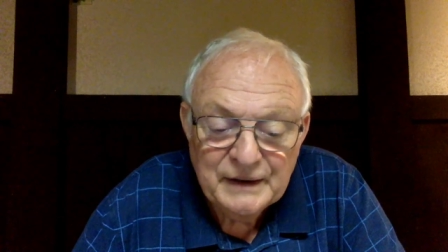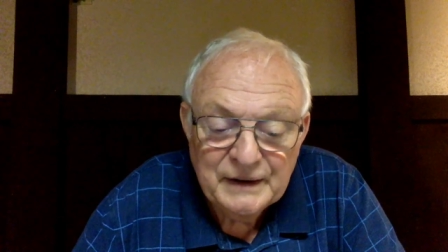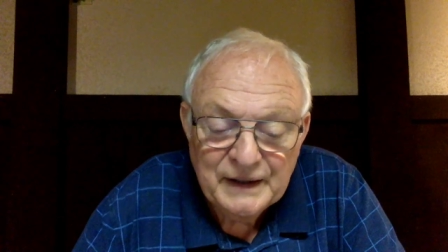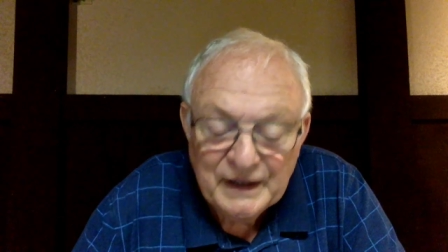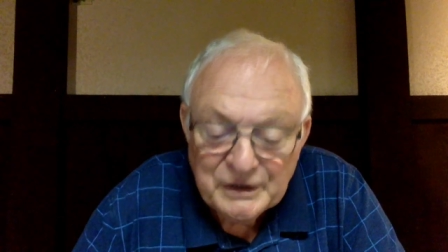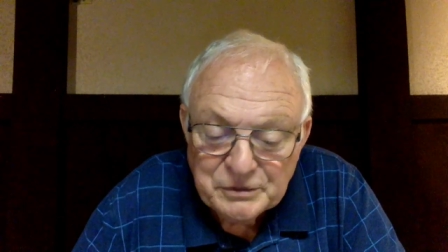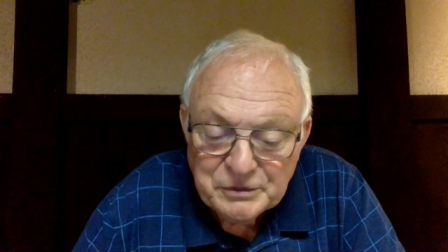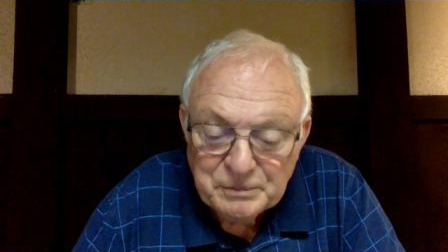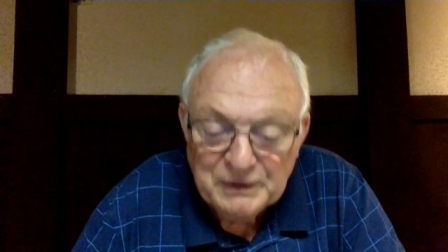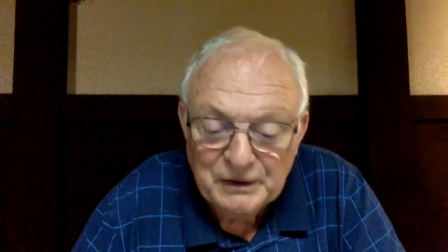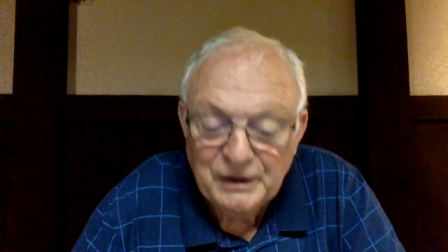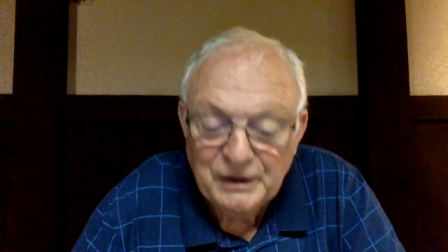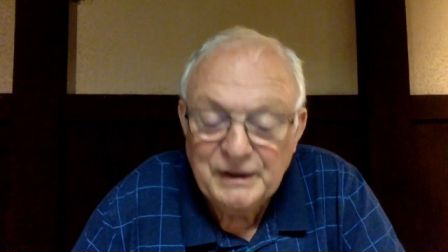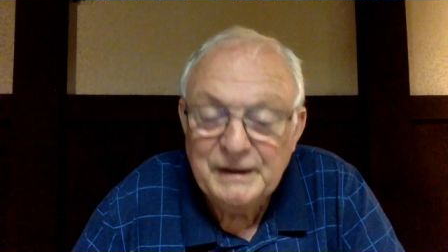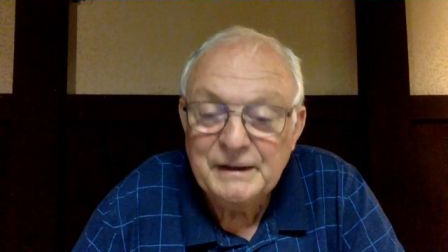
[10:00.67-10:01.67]
has been
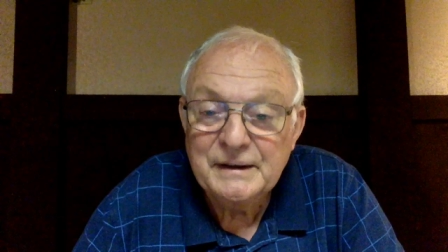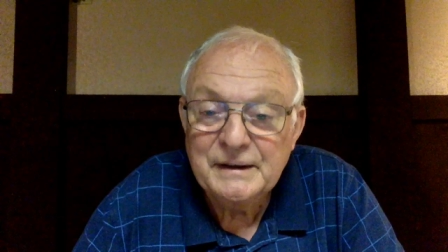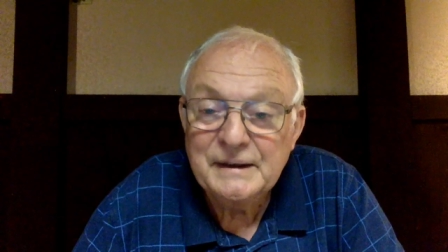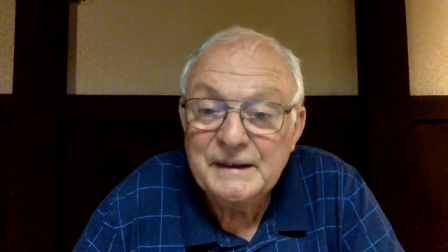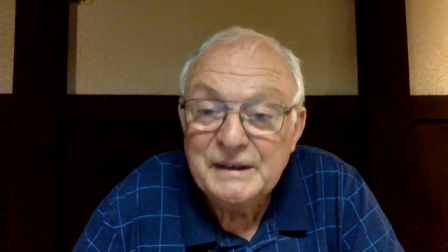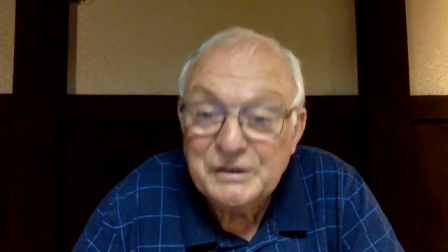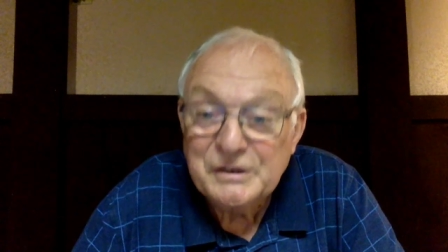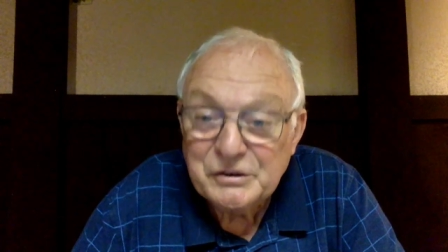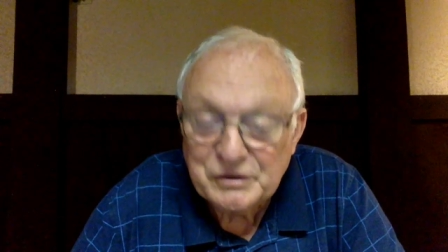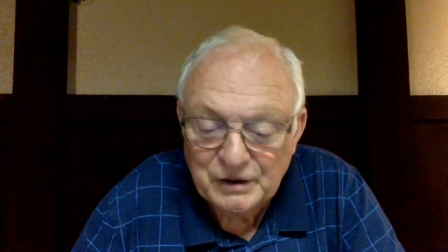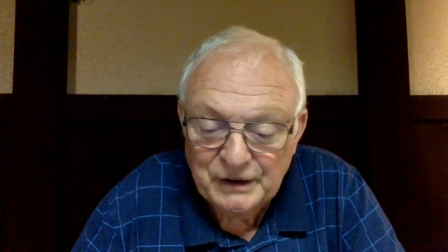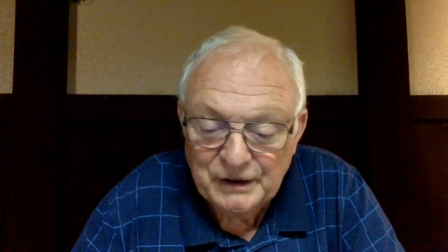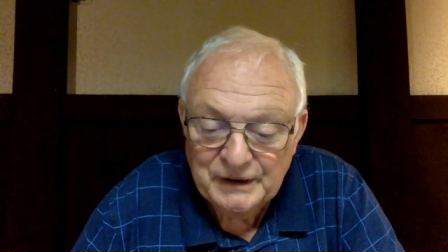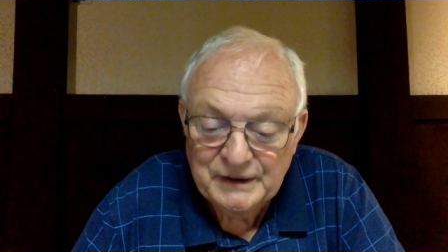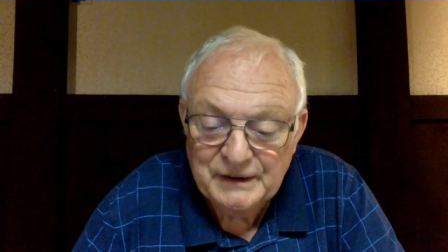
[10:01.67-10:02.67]
like, is
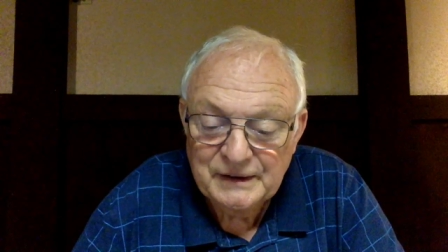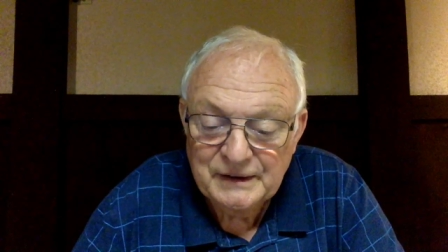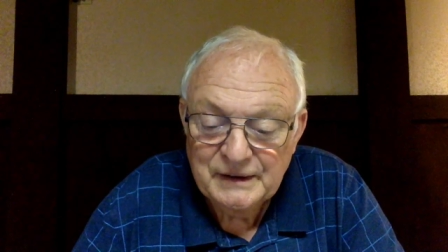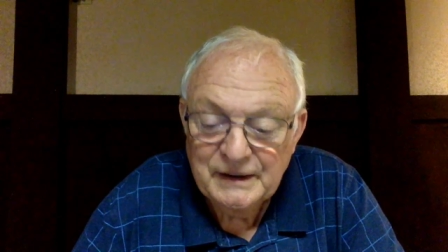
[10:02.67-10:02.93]
like,